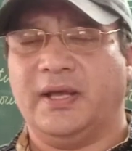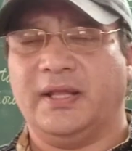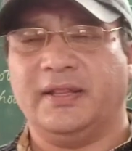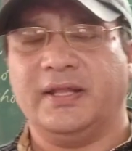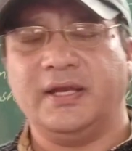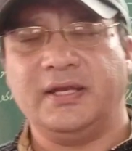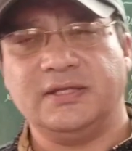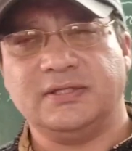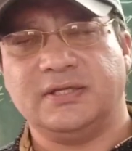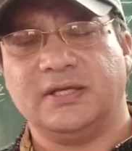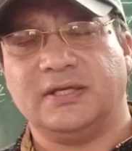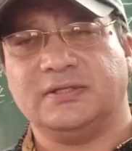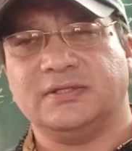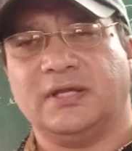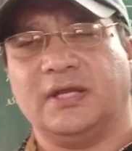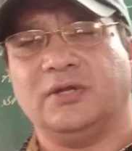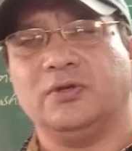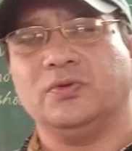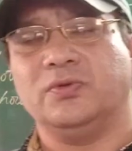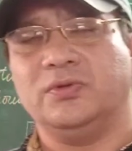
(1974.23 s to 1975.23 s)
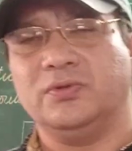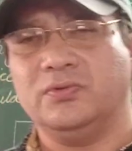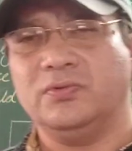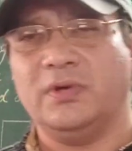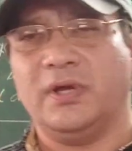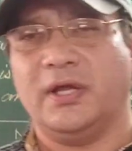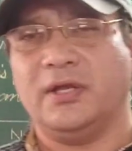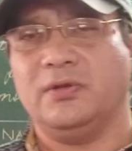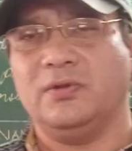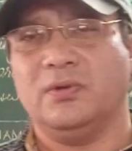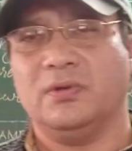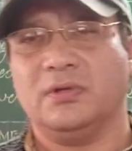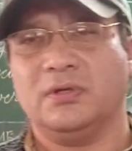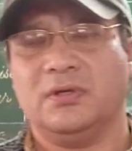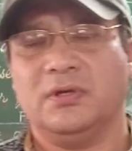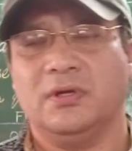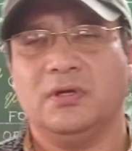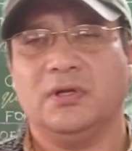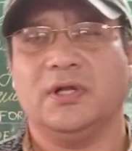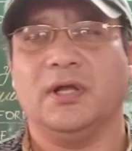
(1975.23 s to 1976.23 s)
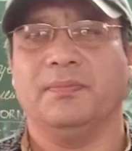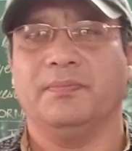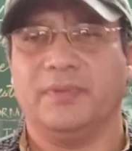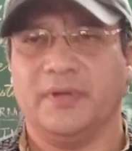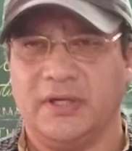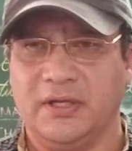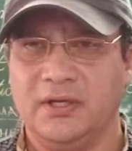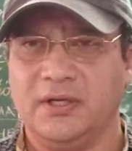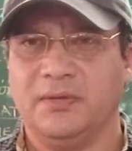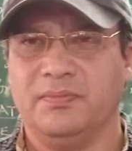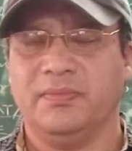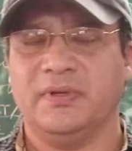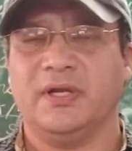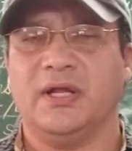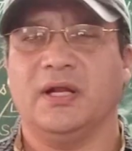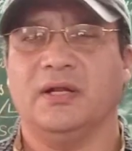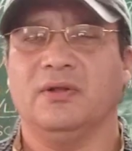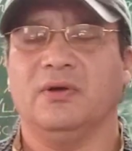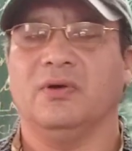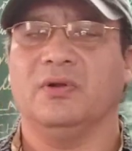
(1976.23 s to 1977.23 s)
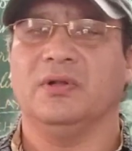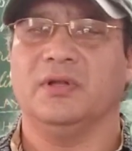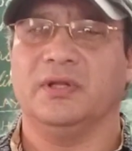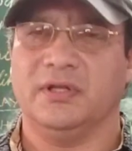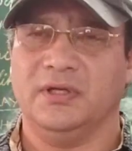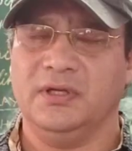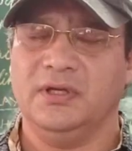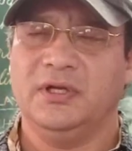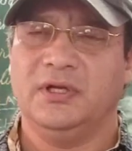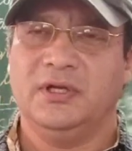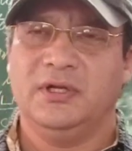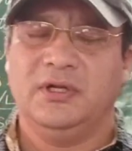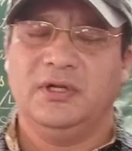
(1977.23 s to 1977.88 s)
And then he says, and to you and your company are all the